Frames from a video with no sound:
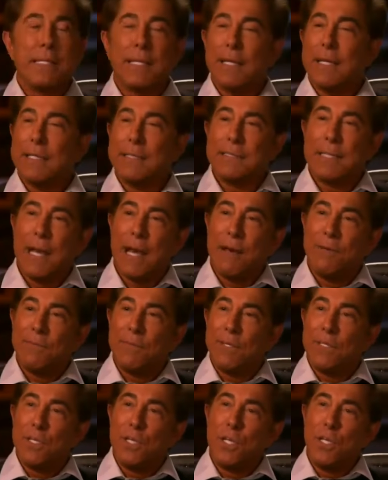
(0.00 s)
things
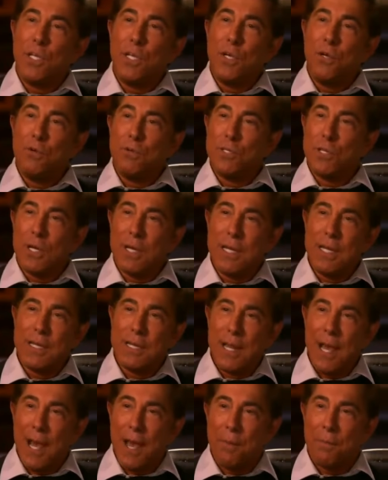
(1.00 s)
have a huge
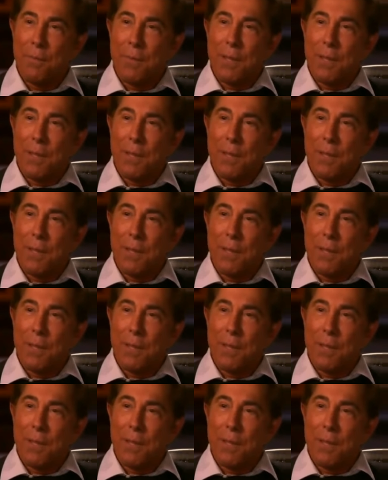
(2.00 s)
lead time.